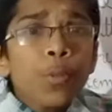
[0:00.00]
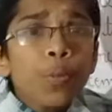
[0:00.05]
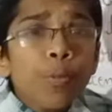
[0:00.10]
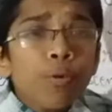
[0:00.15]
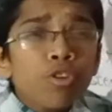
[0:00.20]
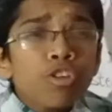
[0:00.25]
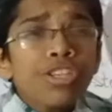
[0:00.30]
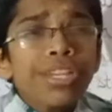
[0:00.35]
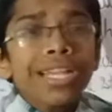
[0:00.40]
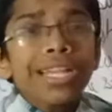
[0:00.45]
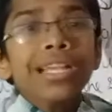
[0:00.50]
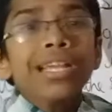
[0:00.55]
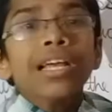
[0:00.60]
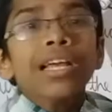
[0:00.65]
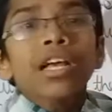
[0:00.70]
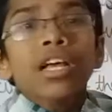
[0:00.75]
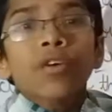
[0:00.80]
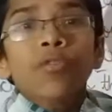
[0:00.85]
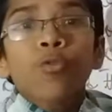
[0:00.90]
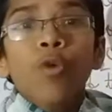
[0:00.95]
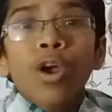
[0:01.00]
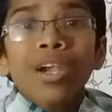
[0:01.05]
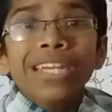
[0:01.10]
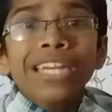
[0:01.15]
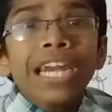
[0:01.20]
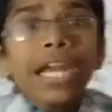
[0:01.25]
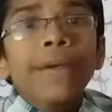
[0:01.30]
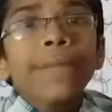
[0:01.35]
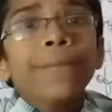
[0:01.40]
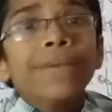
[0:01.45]
pushing water
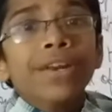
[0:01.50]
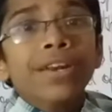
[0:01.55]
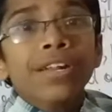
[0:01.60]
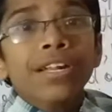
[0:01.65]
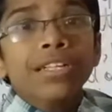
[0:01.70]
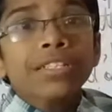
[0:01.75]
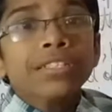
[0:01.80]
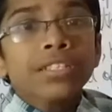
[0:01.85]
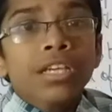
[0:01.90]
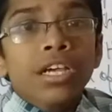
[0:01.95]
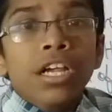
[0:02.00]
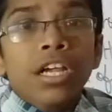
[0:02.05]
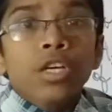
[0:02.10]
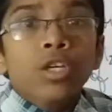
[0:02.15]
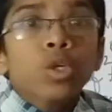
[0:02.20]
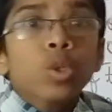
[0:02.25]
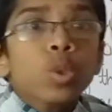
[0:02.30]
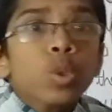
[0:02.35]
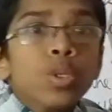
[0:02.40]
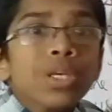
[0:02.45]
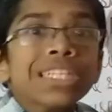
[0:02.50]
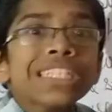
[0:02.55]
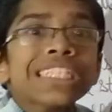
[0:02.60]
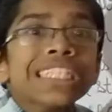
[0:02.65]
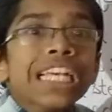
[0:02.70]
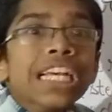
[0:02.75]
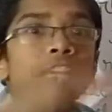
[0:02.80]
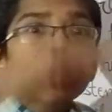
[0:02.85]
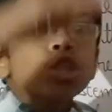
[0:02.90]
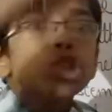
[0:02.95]
and minerals to
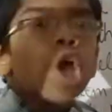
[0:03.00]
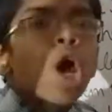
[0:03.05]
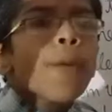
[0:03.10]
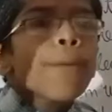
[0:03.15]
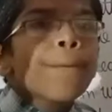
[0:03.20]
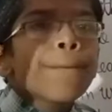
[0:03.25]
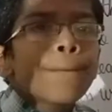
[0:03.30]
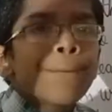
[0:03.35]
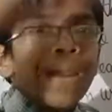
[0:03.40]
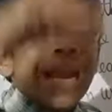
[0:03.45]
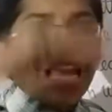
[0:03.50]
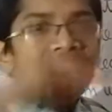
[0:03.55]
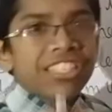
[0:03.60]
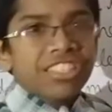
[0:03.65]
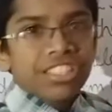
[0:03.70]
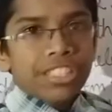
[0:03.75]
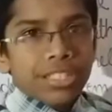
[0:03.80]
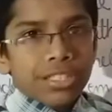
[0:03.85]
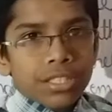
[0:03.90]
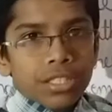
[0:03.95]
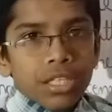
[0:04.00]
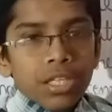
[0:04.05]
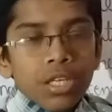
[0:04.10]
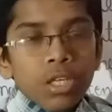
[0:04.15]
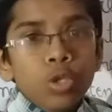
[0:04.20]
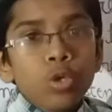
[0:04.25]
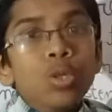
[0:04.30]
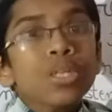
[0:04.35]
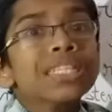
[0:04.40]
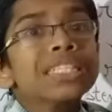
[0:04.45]
its top branches,
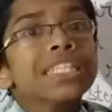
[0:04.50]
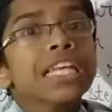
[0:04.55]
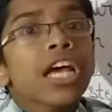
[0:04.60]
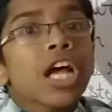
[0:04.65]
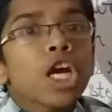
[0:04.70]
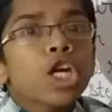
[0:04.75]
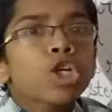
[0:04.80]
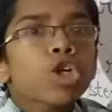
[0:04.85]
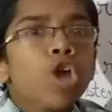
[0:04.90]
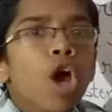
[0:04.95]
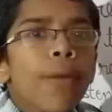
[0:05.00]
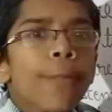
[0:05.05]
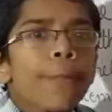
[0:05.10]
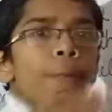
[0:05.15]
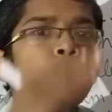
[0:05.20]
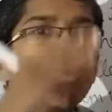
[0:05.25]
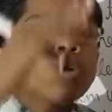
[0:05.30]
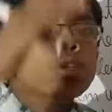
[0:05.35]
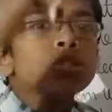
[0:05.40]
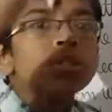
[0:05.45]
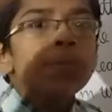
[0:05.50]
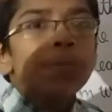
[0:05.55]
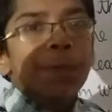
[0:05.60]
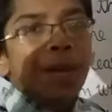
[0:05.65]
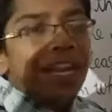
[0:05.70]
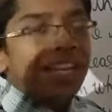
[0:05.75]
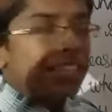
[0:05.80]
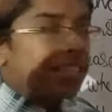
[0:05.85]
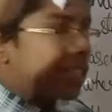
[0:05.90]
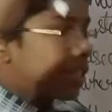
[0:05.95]
to its topmost
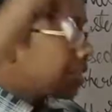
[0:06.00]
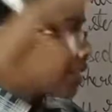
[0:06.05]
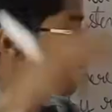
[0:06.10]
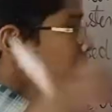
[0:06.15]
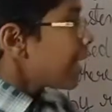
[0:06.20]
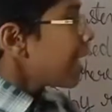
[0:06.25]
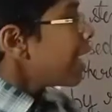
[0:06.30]
branches.